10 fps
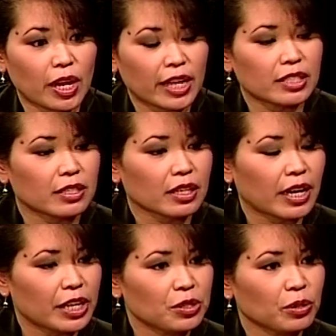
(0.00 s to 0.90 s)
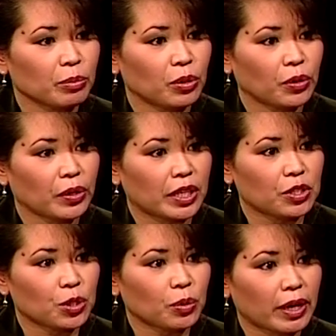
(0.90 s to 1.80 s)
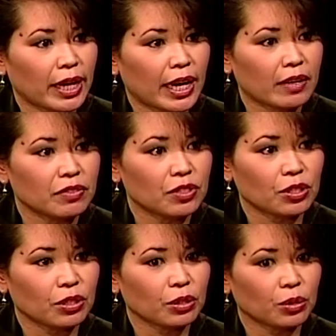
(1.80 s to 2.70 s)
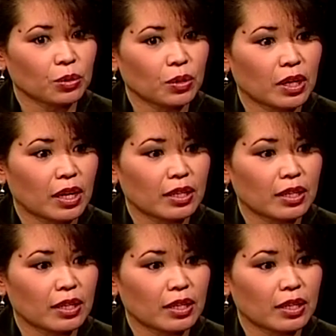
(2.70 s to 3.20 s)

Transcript: as a Kaiser employee, do I have to